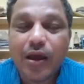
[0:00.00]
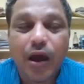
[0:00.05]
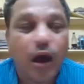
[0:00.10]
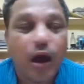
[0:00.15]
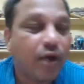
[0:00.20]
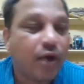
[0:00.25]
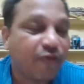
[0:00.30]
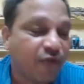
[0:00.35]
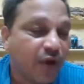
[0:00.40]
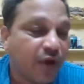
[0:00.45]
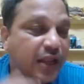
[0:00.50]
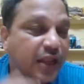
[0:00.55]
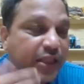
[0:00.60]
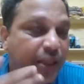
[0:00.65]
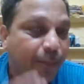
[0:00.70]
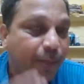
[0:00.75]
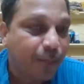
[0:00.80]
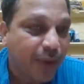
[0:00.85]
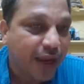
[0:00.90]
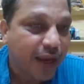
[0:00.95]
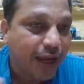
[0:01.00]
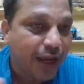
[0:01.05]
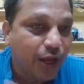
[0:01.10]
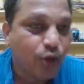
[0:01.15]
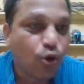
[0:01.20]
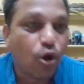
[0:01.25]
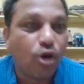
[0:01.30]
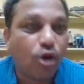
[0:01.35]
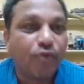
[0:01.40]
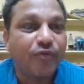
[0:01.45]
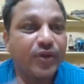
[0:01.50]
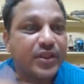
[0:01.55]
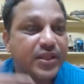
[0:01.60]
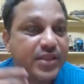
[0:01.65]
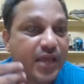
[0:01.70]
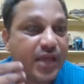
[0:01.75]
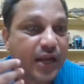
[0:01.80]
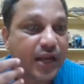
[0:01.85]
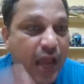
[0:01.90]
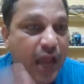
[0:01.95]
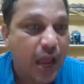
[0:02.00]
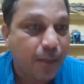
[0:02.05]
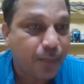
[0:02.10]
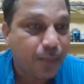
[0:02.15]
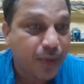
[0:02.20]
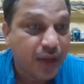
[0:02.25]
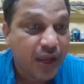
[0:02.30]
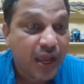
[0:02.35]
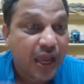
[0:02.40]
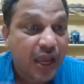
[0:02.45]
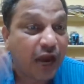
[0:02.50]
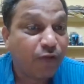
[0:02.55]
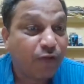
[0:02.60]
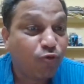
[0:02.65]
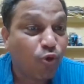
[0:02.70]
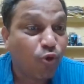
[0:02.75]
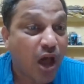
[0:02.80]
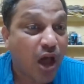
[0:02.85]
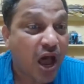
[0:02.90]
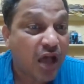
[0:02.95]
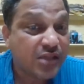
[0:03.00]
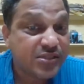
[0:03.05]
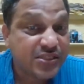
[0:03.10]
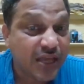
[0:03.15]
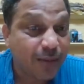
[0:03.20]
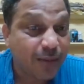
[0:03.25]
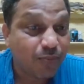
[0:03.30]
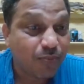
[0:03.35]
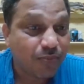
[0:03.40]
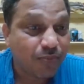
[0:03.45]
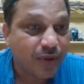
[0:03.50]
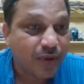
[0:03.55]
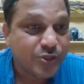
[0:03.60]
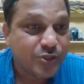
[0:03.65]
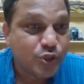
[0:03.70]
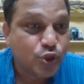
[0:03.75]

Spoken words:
are feeling the pain or whether they're happy. I have to ask them.